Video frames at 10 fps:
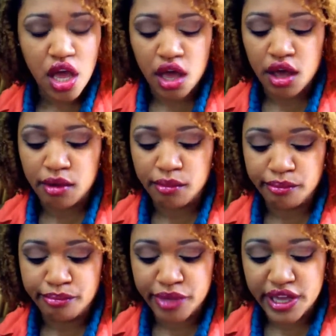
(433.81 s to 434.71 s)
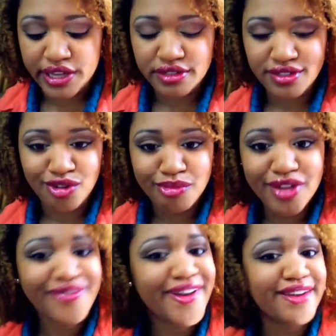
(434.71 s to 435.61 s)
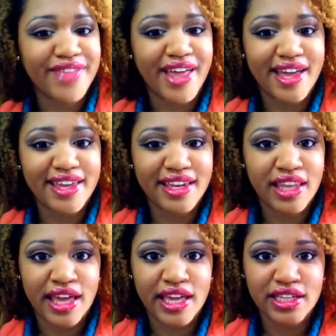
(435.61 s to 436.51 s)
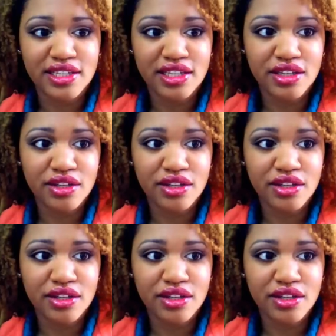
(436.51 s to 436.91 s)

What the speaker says: But don't be afraid of that. Like,